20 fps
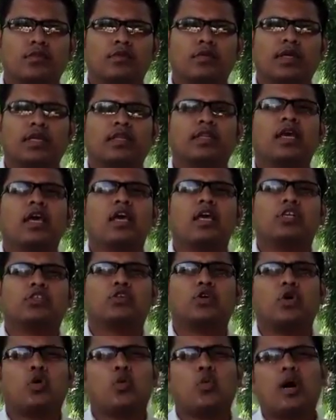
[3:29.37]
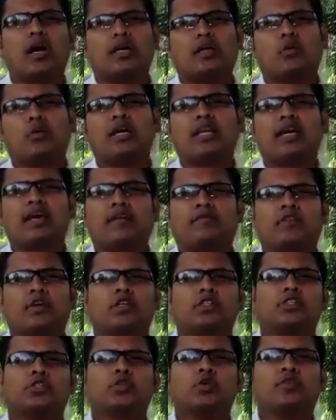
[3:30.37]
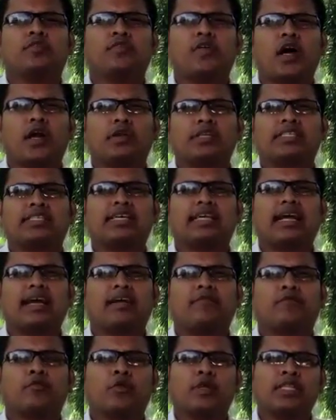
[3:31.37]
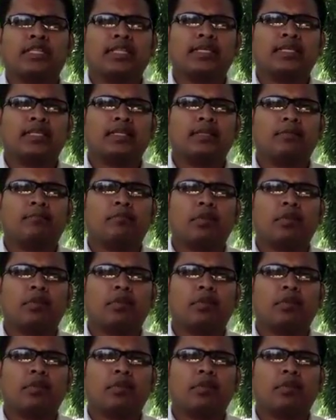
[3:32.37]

Right. So what I have done so far is that I have written